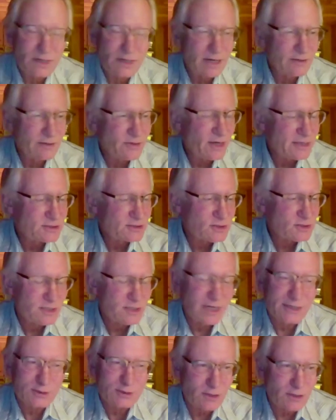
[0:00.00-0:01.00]
I, uh, that's the
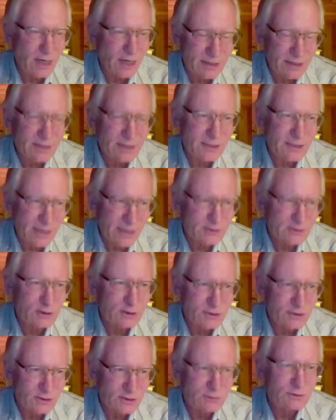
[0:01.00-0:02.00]
answer. I think the answer
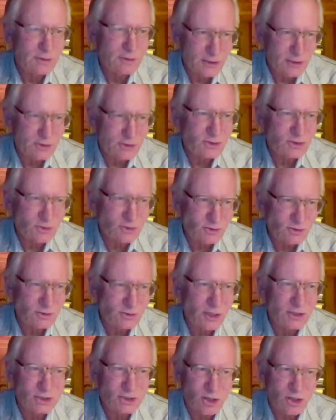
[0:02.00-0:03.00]
is a, a,
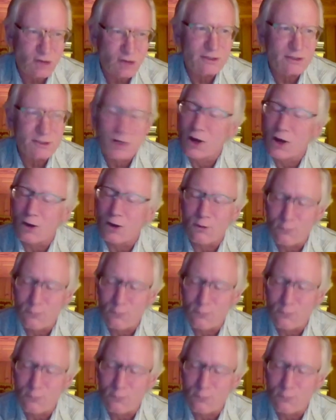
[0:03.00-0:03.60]
a solid no.